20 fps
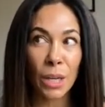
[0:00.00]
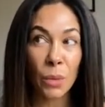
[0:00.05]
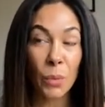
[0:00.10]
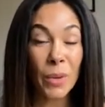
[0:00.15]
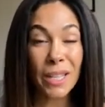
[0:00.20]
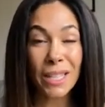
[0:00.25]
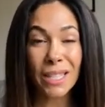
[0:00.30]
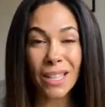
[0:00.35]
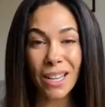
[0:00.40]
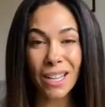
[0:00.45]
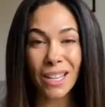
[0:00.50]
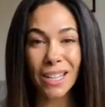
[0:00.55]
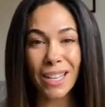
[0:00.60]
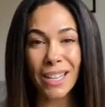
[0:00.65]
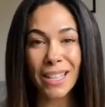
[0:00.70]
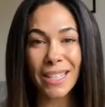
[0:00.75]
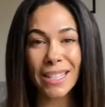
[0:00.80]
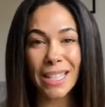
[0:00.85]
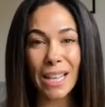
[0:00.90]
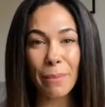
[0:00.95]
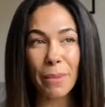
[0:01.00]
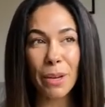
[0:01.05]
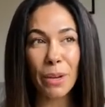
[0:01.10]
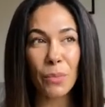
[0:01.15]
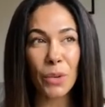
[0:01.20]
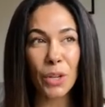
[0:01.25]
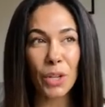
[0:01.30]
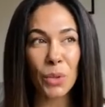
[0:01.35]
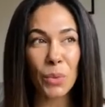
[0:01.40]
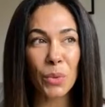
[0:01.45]
We started in summer,
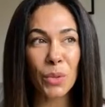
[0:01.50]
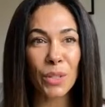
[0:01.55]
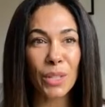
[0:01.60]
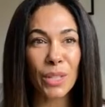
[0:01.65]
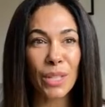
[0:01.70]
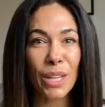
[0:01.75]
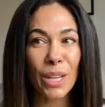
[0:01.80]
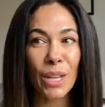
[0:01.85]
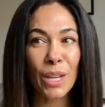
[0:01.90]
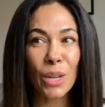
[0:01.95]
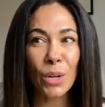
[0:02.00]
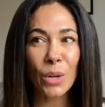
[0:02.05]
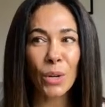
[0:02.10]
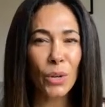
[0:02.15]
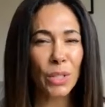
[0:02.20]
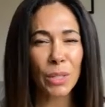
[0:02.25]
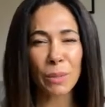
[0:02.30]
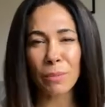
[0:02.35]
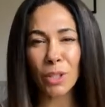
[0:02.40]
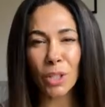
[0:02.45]
which was awesome.